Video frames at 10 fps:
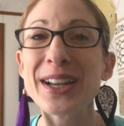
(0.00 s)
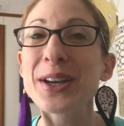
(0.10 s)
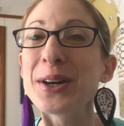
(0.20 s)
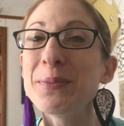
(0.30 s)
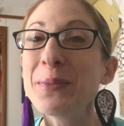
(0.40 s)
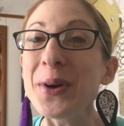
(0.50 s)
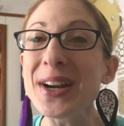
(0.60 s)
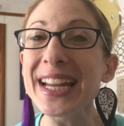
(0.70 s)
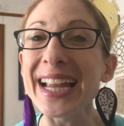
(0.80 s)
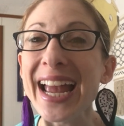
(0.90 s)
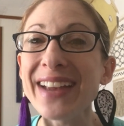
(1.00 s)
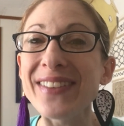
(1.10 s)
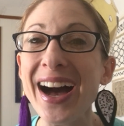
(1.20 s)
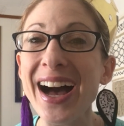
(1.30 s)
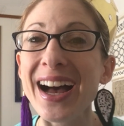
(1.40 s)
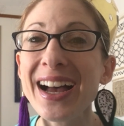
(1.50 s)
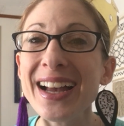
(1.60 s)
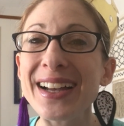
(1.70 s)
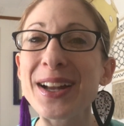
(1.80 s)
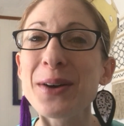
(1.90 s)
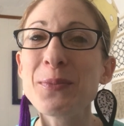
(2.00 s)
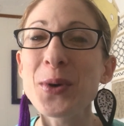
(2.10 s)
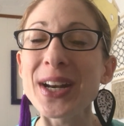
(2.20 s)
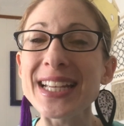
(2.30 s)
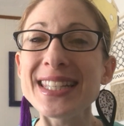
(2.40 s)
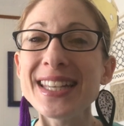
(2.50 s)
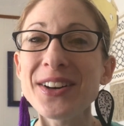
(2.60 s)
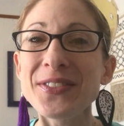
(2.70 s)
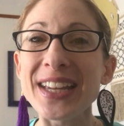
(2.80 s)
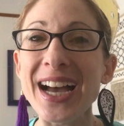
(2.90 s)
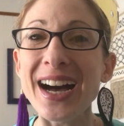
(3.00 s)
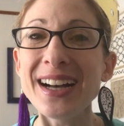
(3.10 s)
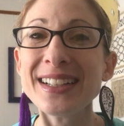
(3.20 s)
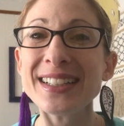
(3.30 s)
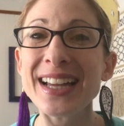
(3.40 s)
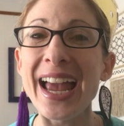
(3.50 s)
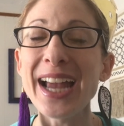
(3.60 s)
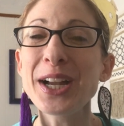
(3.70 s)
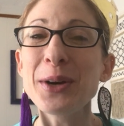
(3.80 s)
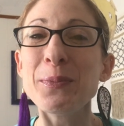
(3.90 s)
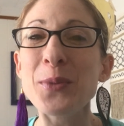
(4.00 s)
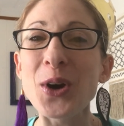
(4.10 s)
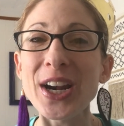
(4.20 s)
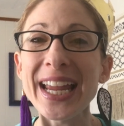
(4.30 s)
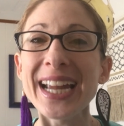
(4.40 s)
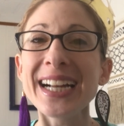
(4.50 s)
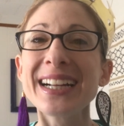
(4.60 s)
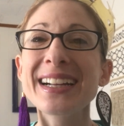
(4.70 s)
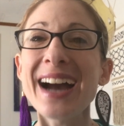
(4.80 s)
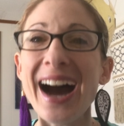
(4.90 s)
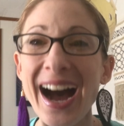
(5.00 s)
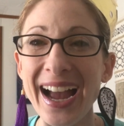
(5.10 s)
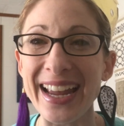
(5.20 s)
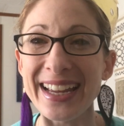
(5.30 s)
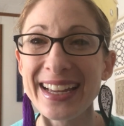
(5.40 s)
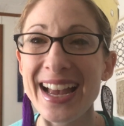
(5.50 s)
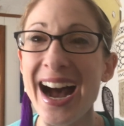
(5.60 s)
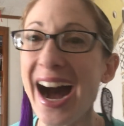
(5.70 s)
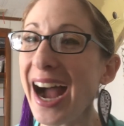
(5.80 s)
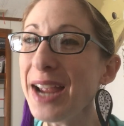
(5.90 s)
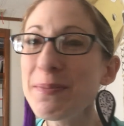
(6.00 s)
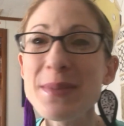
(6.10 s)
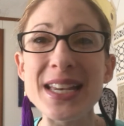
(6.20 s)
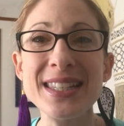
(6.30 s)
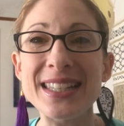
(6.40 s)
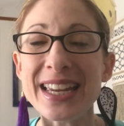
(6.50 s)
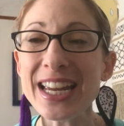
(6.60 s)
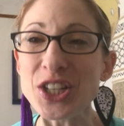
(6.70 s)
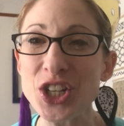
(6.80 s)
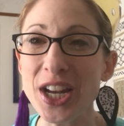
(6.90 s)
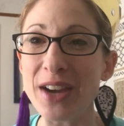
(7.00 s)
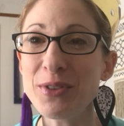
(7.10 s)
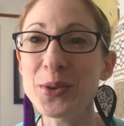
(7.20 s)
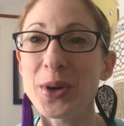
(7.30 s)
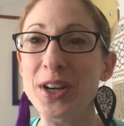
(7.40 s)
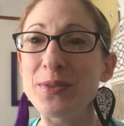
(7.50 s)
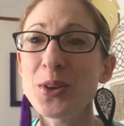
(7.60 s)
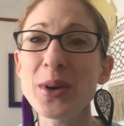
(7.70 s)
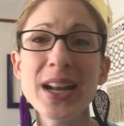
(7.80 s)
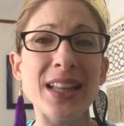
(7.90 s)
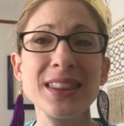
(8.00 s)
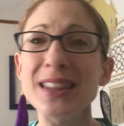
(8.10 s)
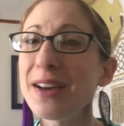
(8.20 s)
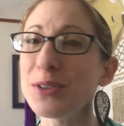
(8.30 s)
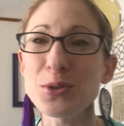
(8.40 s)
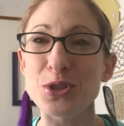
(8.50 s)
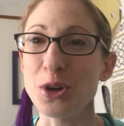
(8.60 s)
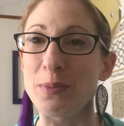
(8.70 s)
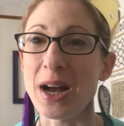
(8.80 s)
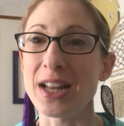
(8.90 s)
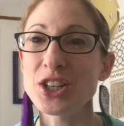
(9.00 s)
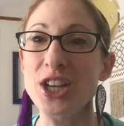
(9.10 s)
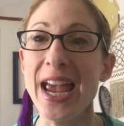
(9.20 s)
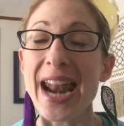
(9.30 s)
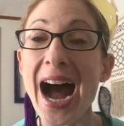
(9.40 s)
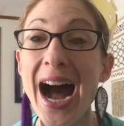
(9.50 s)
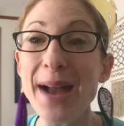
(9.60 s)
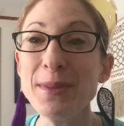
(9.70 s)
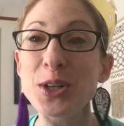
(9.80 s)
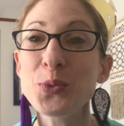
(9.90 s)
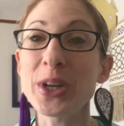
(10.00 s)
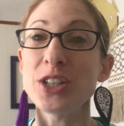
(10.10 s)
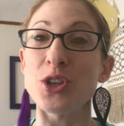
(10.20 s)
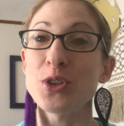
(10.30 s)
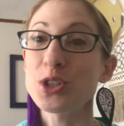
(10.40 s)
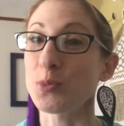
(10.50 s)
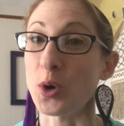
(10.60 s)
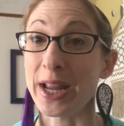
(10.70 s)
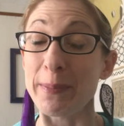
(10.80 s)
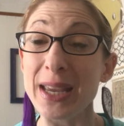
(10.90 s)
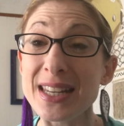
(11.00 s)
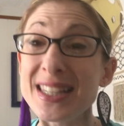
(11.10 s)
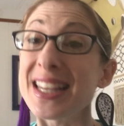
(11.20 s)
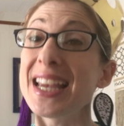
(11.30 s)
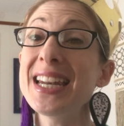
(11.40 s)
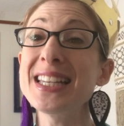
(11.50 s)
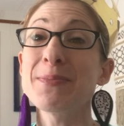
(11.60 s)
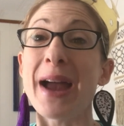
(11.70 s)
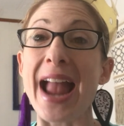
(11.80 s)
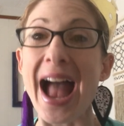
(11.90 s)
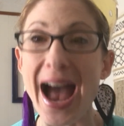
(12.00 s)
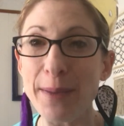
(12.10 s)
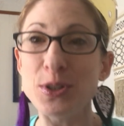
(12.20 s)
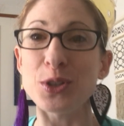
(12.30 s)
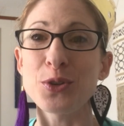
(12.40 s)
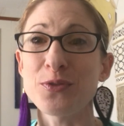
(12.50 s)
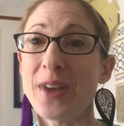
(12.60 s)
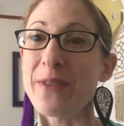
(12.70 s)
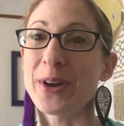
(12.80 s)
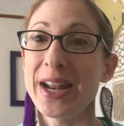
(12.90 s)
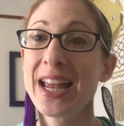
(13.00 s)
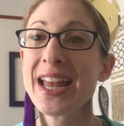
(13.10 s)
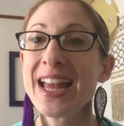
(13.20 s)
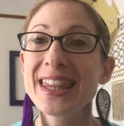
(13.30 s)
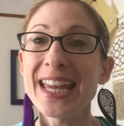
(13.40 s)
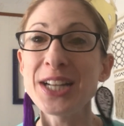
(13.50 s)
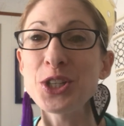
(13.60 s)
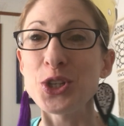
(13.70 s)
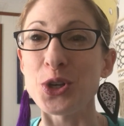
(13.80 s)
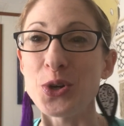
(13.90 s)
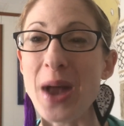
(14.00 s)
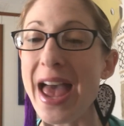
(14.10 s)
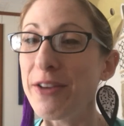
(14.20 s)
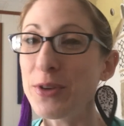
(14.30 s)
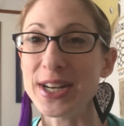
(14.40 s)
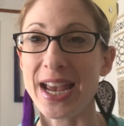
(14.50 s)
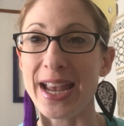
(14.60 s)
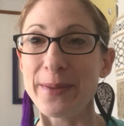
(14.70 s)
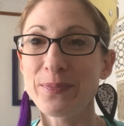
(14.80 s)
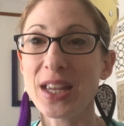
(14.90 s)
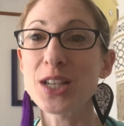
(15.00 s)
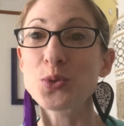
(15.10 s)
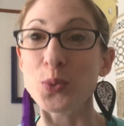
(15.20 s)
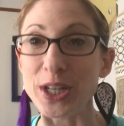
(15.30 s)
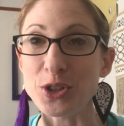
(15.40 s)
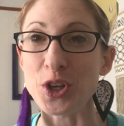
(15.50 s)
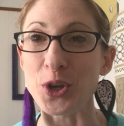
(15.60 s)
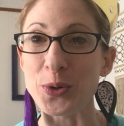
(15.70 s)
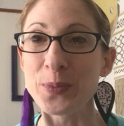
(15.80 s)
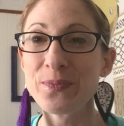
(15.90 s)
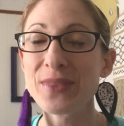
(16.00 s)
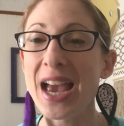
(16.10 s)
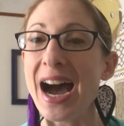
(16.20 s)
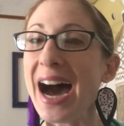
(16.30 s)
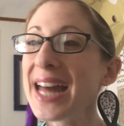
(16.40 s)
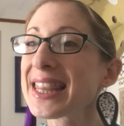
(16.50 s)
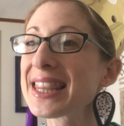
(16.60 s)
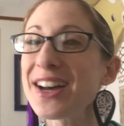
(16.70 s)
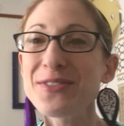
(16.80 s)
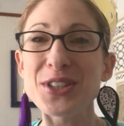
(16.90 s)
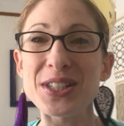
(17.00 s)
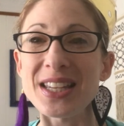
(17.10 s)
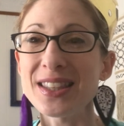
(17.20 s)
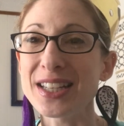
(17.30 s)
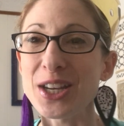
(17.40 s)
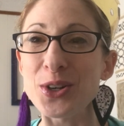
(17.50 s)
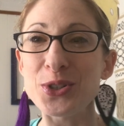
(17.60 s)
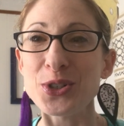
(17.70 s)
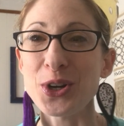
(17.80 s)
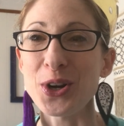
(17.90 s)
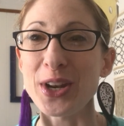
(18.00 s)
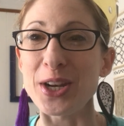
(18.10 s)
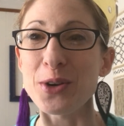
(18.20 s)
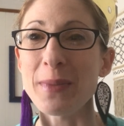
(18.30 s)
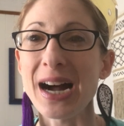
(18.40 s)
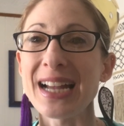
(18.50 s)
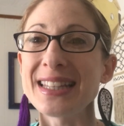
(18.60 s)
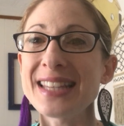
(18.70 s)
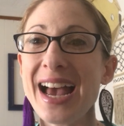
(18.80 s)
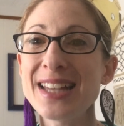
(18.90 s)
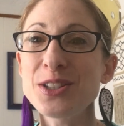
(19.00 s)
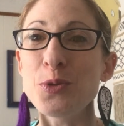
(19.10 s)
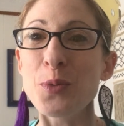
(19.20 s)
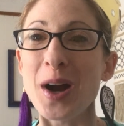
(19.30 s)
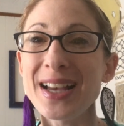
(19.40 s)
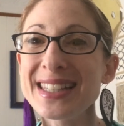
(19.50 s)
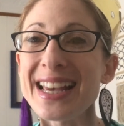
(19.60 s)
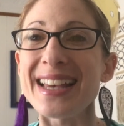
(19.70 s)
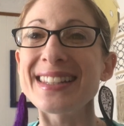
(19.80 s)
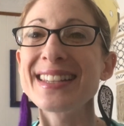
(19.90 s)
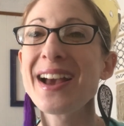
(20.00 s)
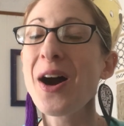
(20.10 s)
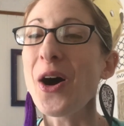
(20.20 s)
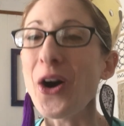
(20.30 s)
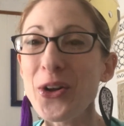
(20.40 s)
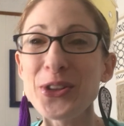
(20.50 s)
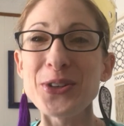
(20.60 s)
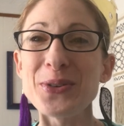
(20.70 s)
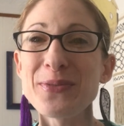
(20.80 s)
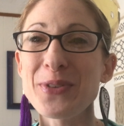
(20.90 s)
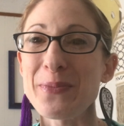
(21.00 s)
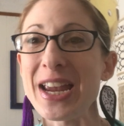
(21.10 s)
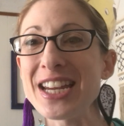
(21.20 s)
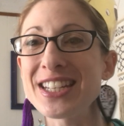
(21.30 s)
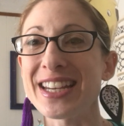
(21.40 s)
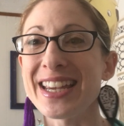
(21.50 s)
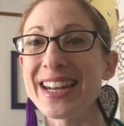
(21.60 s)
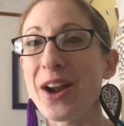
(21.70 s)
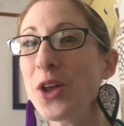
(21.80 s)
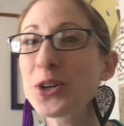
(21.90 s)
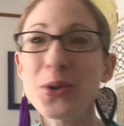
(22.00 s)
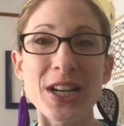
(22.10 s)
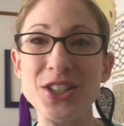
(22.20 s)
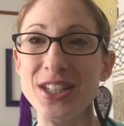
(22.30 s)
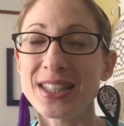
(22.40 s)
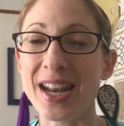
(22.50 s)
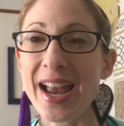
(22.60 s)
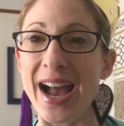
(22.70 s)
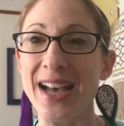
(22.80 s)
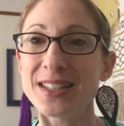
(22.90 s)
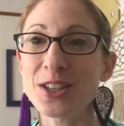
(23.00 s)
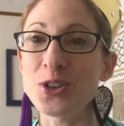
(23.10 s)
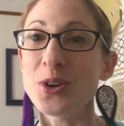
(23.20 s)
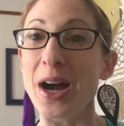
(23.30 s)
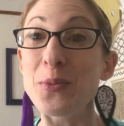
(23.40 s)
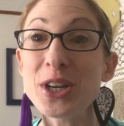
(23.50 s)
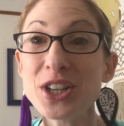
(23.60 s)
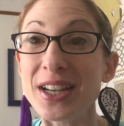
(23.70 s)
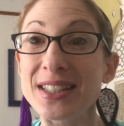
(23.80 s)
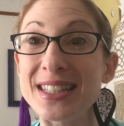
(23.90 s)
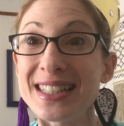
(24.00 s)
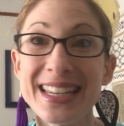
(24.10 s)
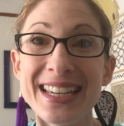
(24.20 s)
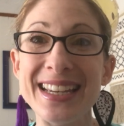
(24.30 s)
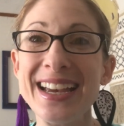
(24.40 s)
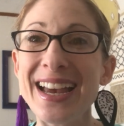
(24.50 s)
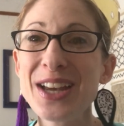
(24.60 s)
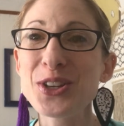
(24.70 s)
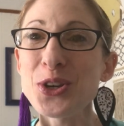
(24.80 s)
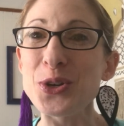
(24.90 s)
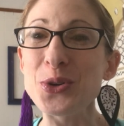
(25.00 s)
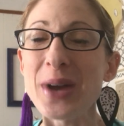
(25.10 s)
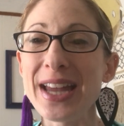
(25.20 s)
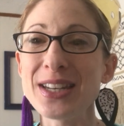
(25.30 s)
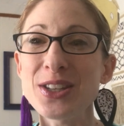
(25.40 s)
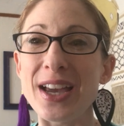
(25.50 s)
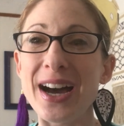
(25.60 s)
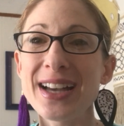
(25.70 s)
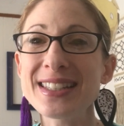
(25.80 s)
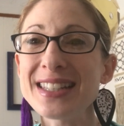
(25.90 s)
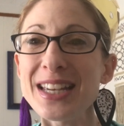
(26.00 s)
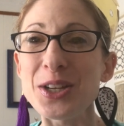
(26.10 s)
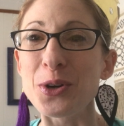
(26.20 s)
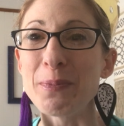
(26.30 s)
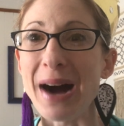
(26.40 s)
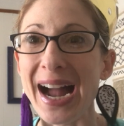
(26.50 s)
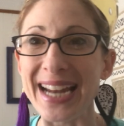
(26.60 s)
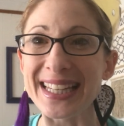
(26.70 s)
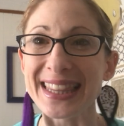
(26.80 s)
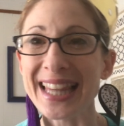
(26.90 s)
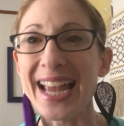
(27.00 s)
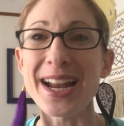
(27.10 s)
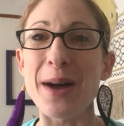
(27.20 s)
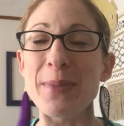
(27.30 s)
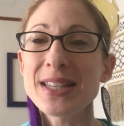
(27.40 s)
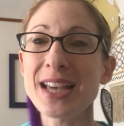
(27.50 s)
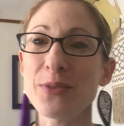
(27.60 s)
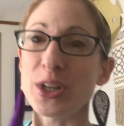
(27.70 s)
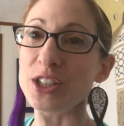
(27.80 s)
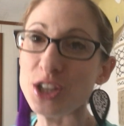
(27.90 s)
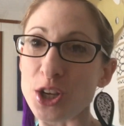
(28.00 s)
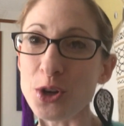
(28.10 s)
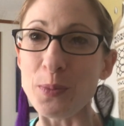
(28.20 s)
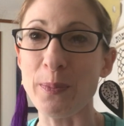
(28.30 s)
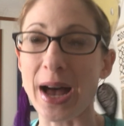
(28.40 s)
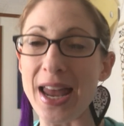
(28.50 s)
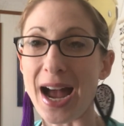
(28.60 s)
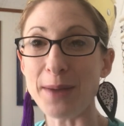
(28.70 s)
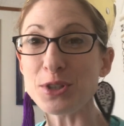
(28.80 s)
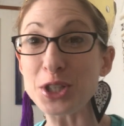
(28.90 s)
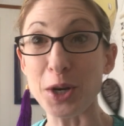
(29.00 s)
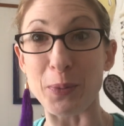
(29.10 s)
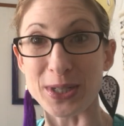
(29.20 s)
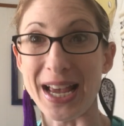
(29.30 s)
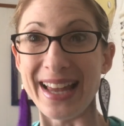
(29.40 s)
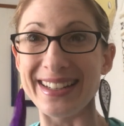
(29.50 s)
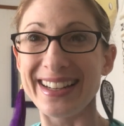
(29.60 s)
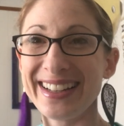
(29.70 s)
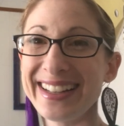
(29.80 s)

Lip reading: Good morning, Ava. Good morning, Sylvia. And good morning, Kai. I miss each and every one of you, and I love you so much. And I'm going to read to you this morning because it is my absolute favorite thing to do every day is read to you. I love to see the gears turn in your minds as you process all the new information and all the questions that I ask you. I wish I could see you and see your mind light up as I read to you, but I'm just going to pretend.